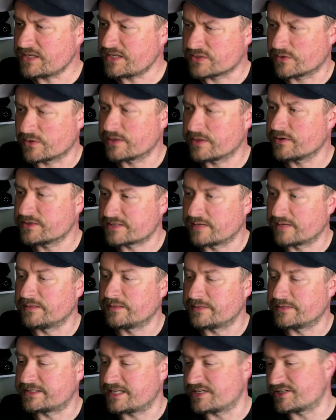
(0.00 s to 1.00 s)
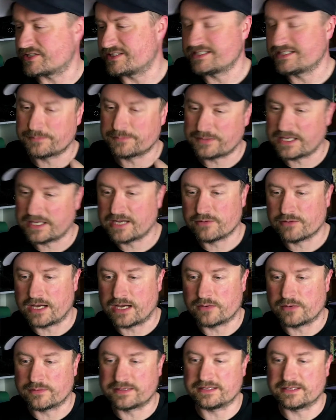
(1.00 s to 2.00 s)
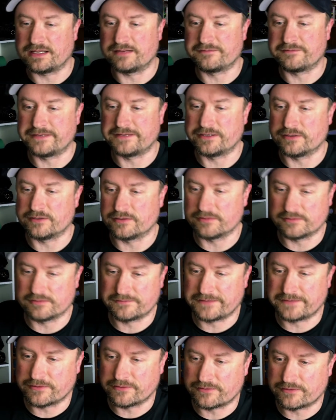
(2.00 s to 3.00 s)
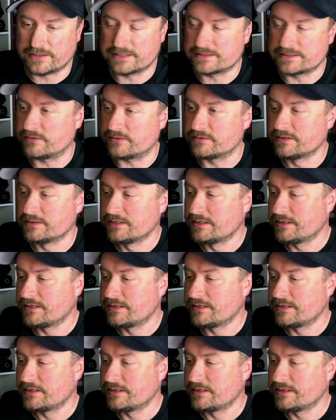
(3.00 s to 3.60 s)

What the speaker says: So there are some limitations. You can play around with it and figure things out,